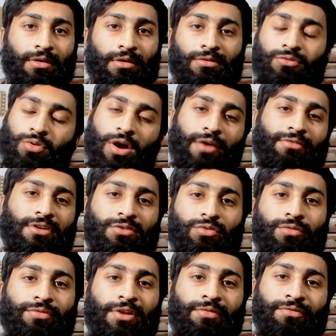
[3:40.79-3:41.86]
So after you
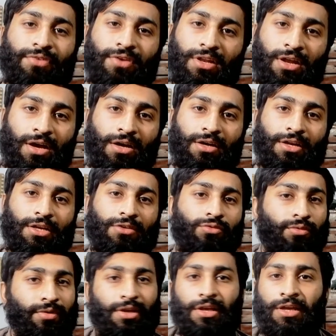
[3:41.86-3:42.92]
will feel hungry, you
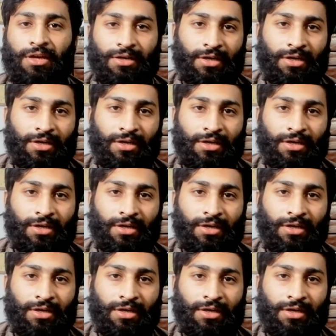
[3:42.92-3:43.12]
will eat